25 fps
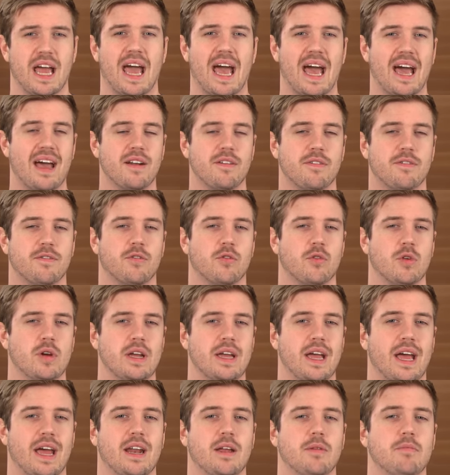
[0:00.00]

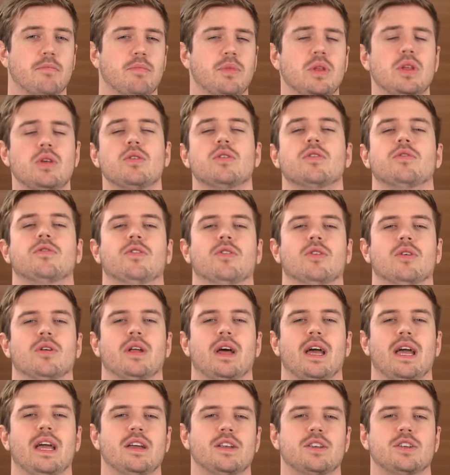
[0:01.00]
ad-free and in
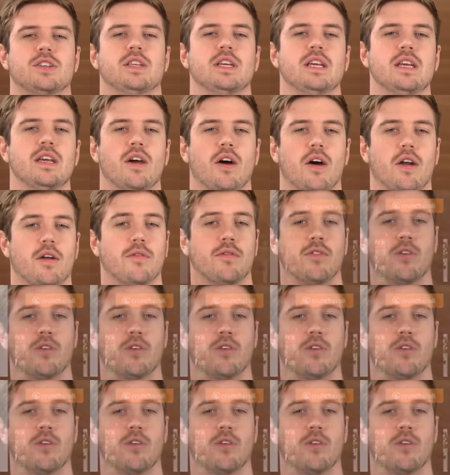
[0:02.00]
beautiful HD on a